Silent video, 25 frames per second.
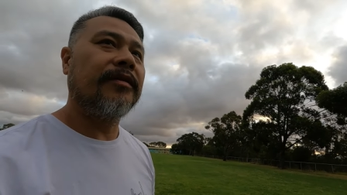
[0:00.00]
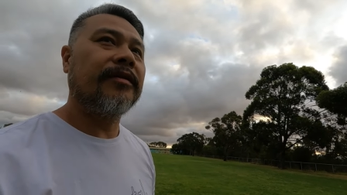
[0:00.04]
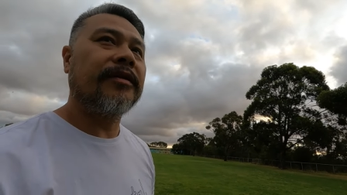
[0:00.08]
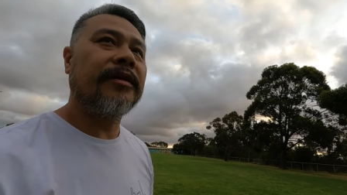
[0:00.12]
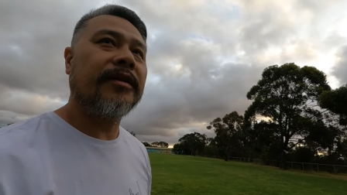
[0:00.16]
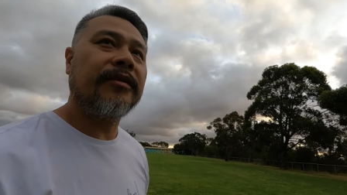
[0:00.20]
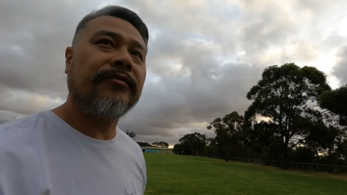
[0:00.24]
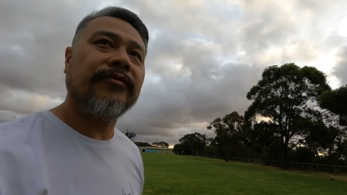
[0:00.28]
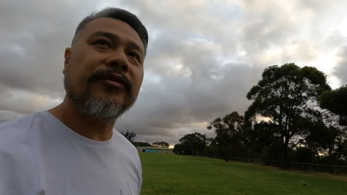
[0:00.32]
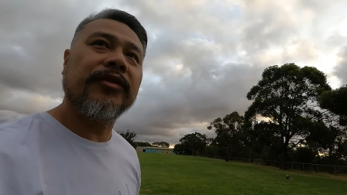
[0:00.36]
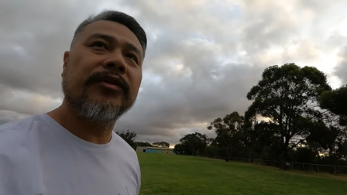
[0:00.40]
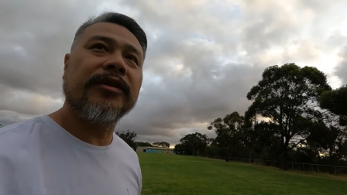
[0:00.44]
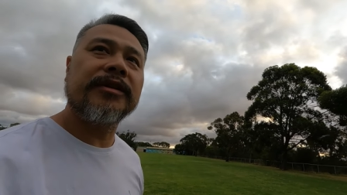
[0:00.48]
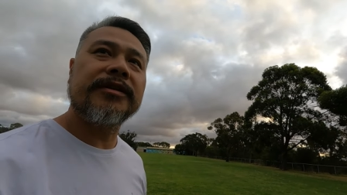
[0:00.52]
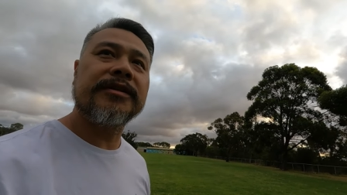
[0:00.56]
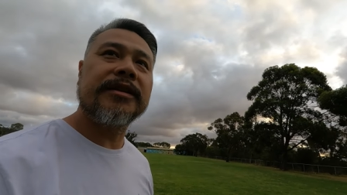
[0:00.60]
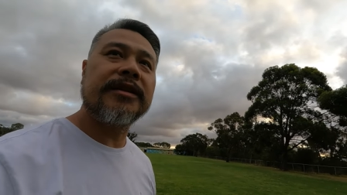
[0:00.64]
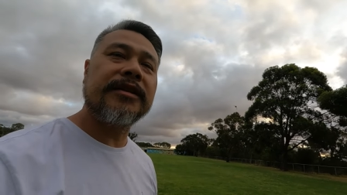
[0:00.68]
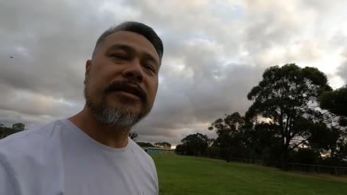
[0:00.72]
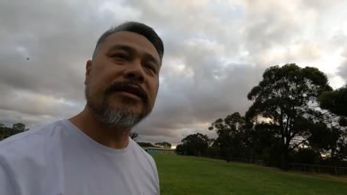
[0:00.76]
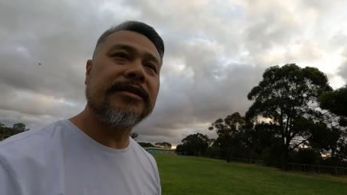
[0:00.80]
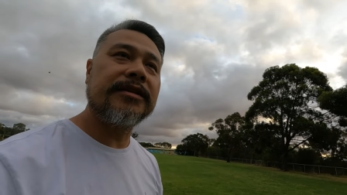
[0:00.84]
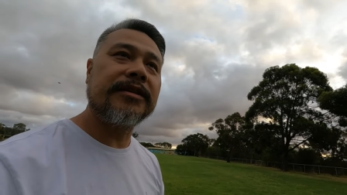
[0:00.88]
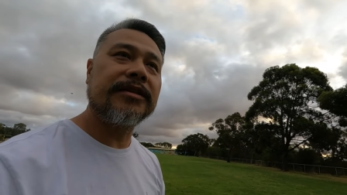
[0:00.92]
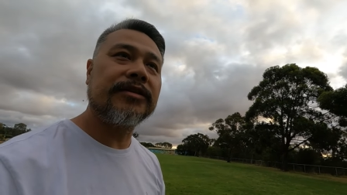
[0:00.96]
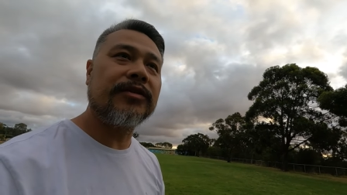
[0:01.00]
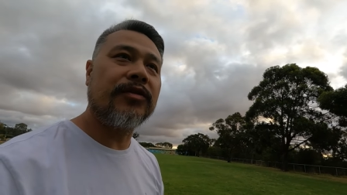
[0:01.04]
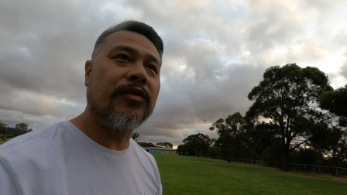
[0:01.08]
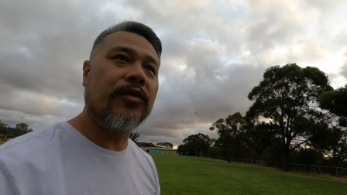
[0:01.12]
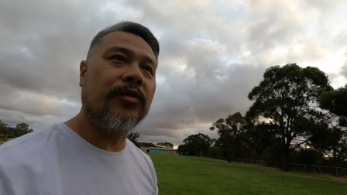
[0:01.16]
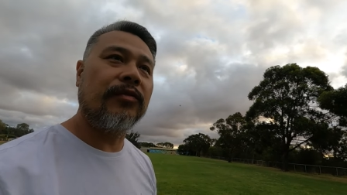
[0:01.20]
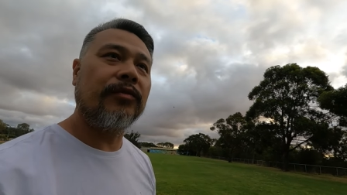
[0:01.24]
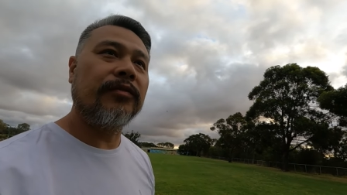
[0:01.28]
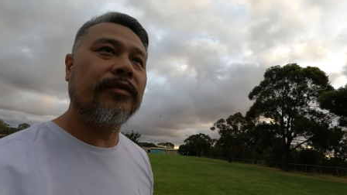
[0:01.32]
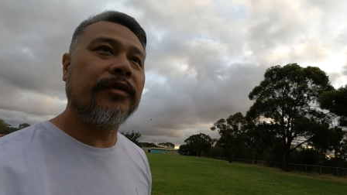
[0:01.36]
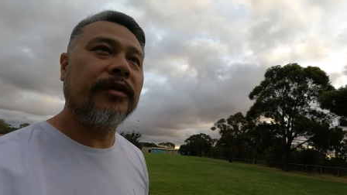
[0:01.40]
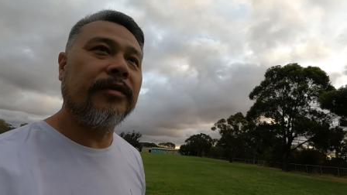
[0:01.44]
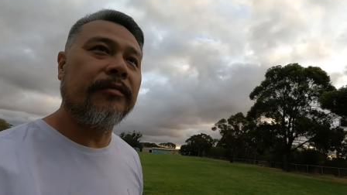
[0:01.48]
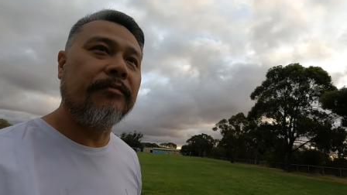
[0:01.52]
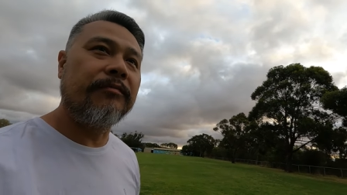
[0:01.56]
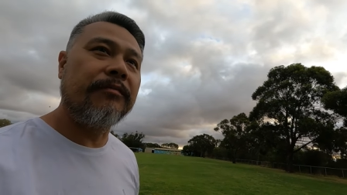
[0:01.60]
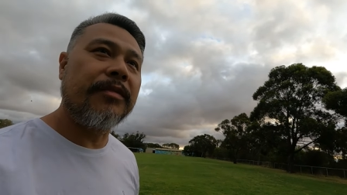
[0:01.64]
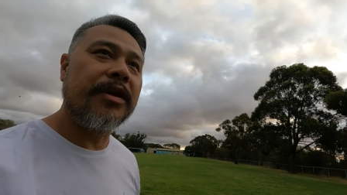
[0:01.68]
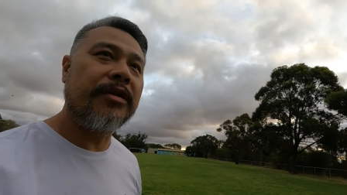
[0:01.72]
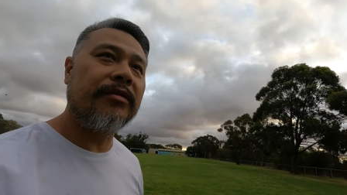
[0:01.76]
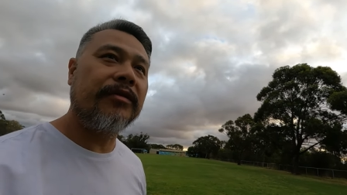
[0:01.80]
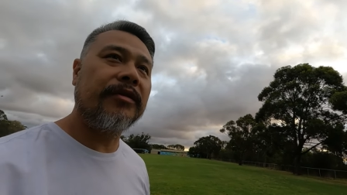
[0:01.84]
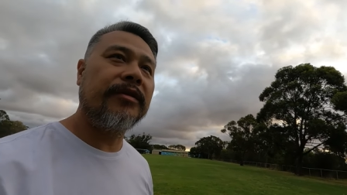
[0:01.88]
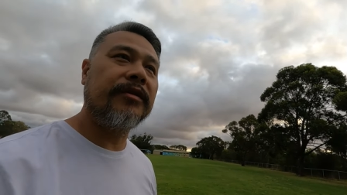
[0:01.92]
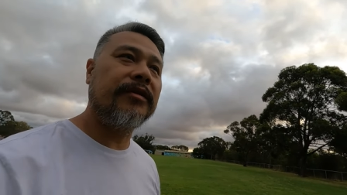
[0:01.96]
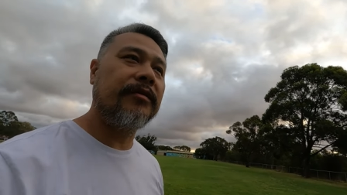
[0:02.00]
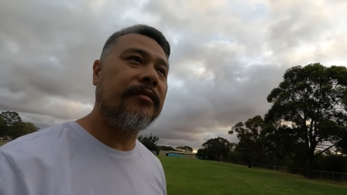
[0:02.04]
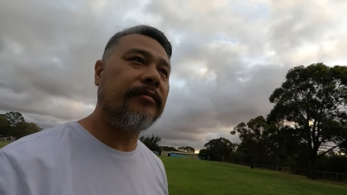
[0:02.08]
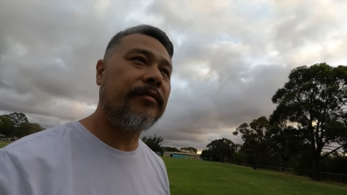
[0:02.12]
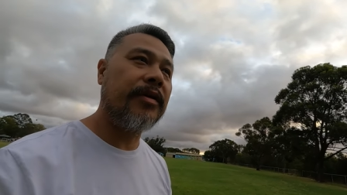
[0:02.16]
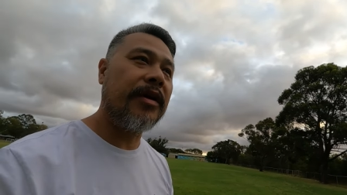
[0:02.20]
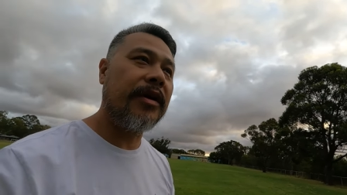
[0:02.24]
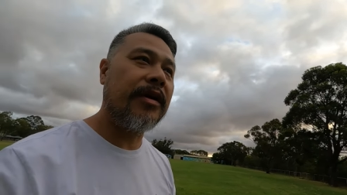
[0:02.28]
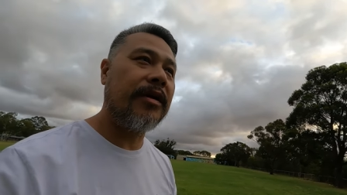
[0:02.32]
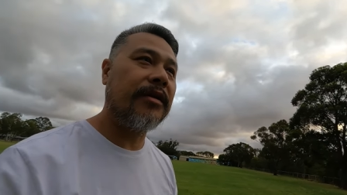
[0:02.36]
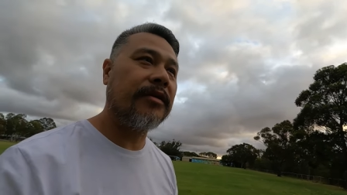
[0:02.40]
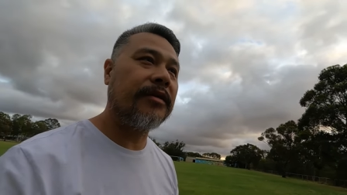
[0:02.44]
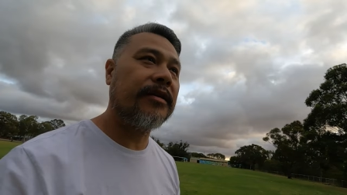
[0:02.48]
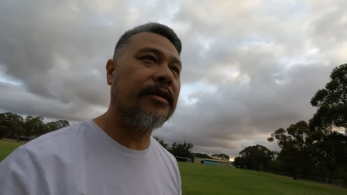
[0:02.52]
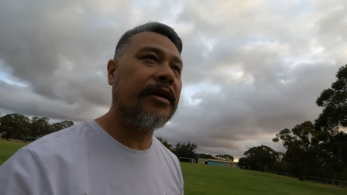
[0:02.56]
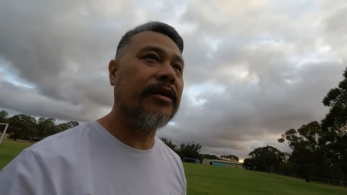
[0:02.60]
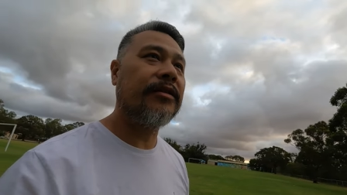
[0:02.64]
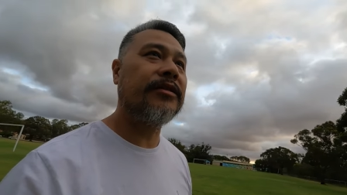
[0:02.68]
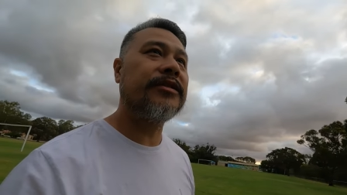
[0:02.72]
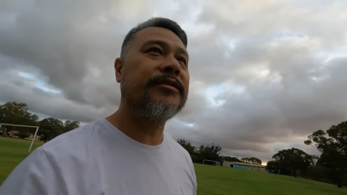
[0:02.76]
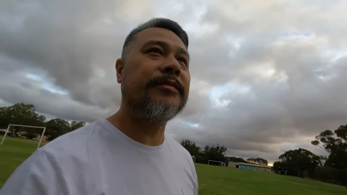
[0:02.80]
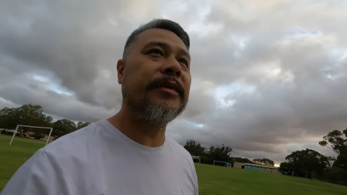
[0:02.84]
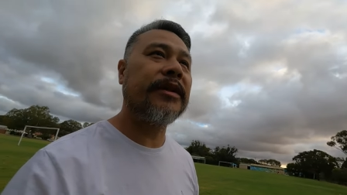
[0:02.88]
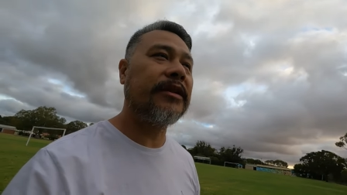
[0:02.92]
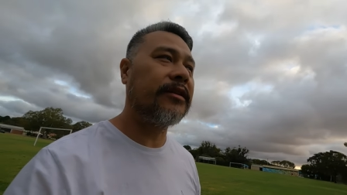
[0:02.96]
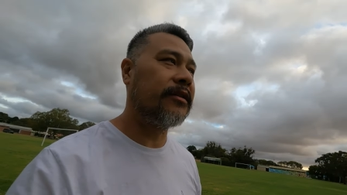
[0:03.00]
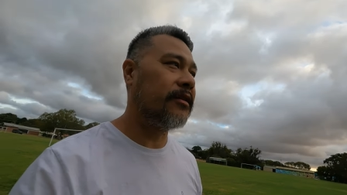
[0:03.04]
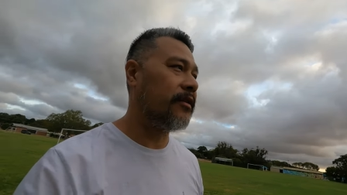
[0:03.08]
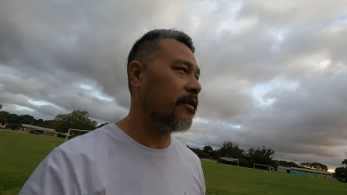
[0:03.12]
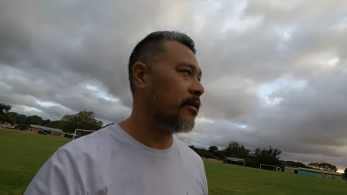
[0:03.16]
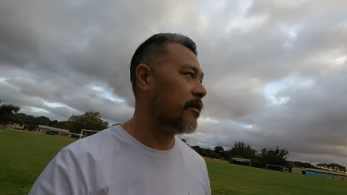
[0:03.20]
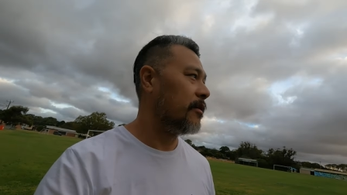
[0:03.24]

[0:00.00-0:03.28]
Okay, if you want to say this is called the Meriden Park. How do you spell it?